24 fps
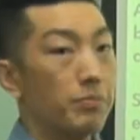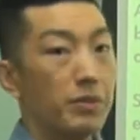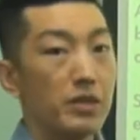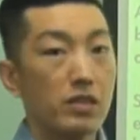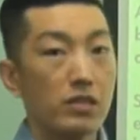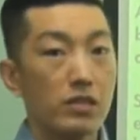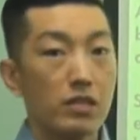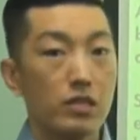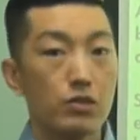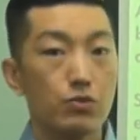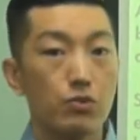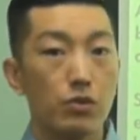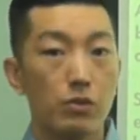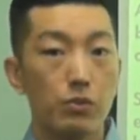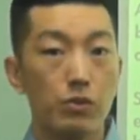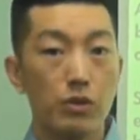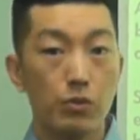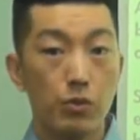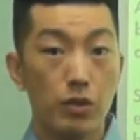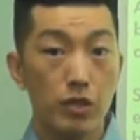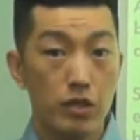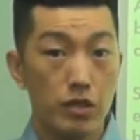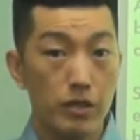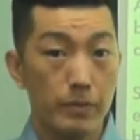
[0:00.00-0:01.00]
buildings where we
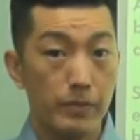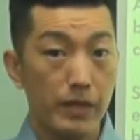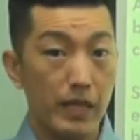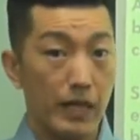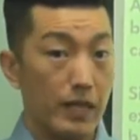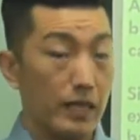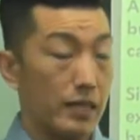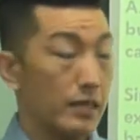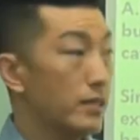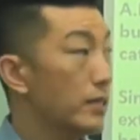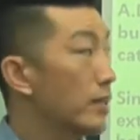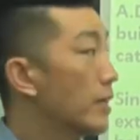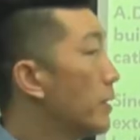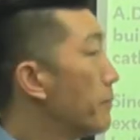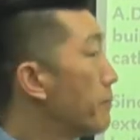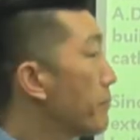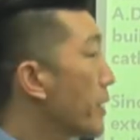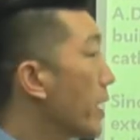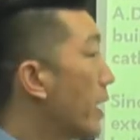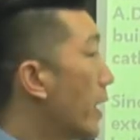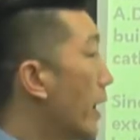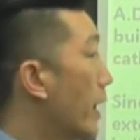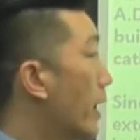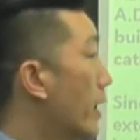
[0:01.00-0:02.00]
worship God,
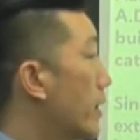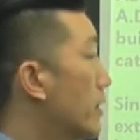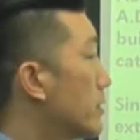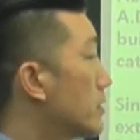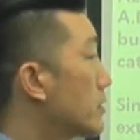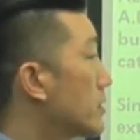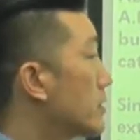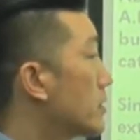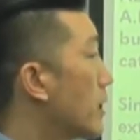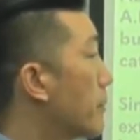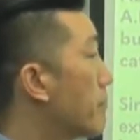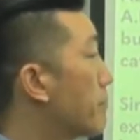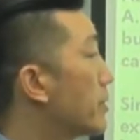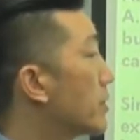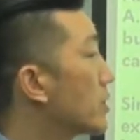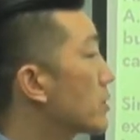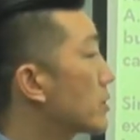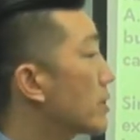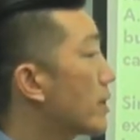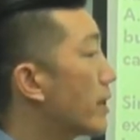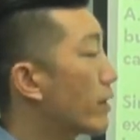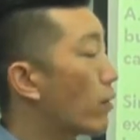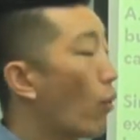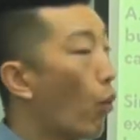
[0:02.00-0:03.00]
and they
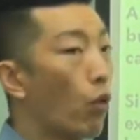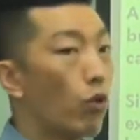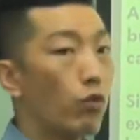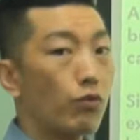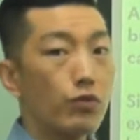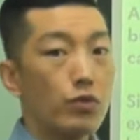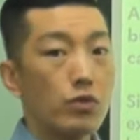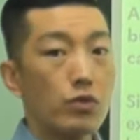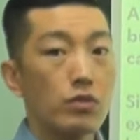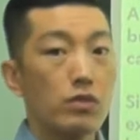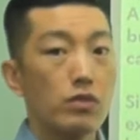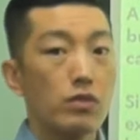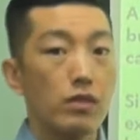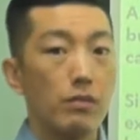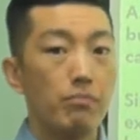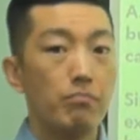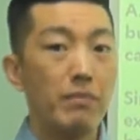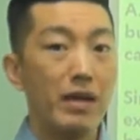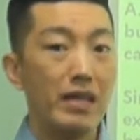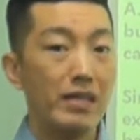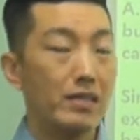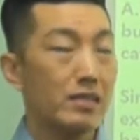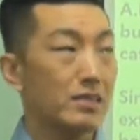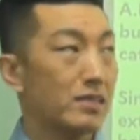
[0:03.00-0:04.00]
built that over
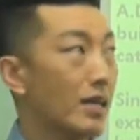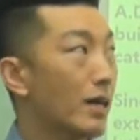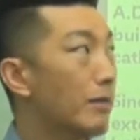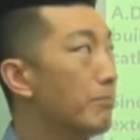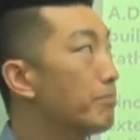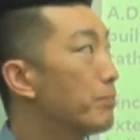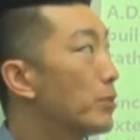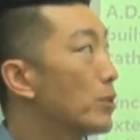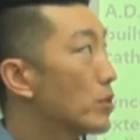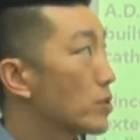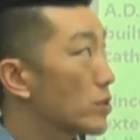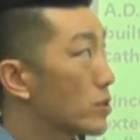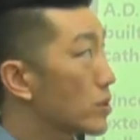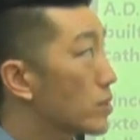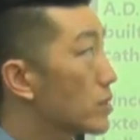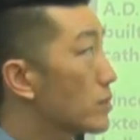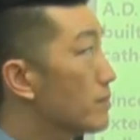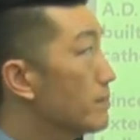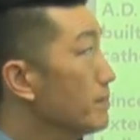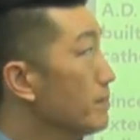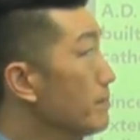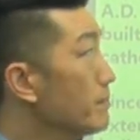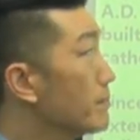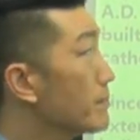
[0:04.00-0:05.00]
many temples.
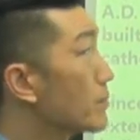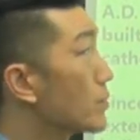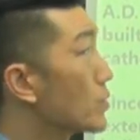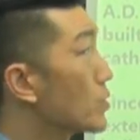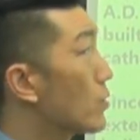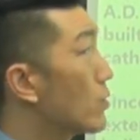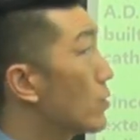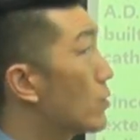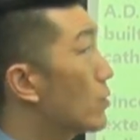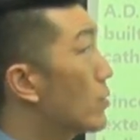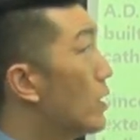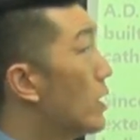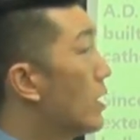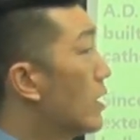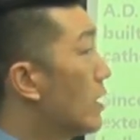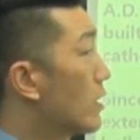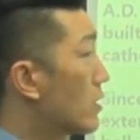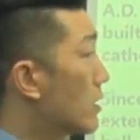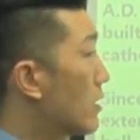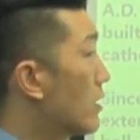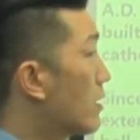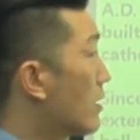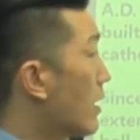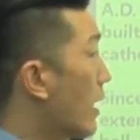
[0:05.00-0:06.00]
So
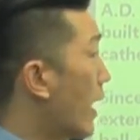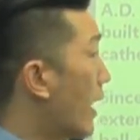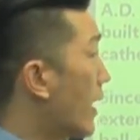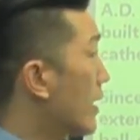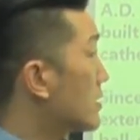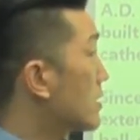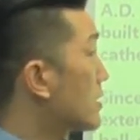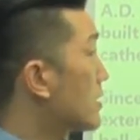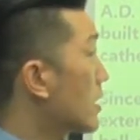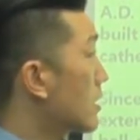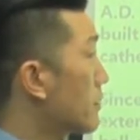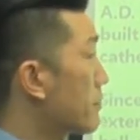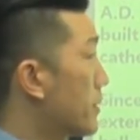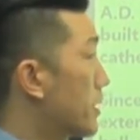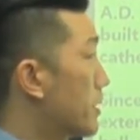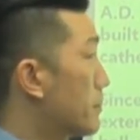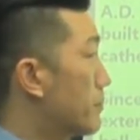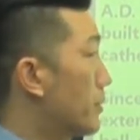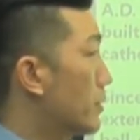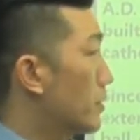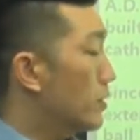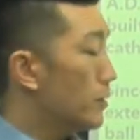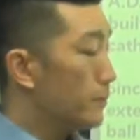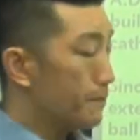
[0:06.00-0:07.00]
the Aztec
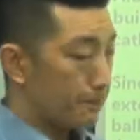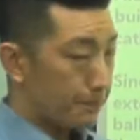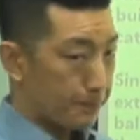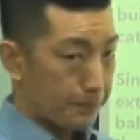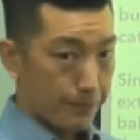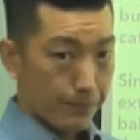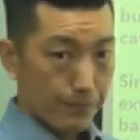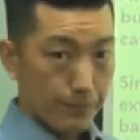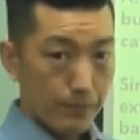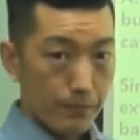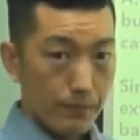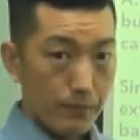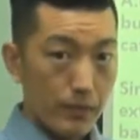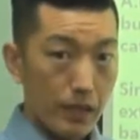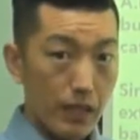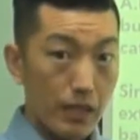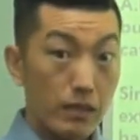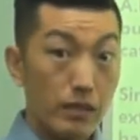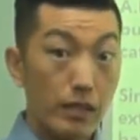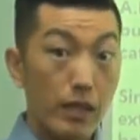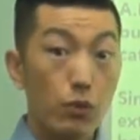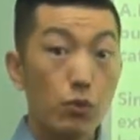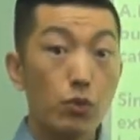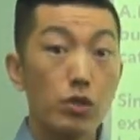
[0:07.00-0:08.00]
people,
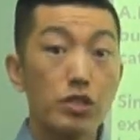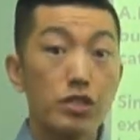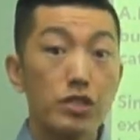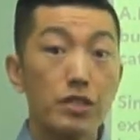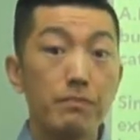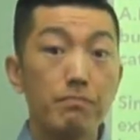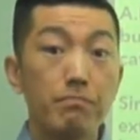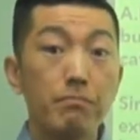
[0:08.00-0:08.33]
they worship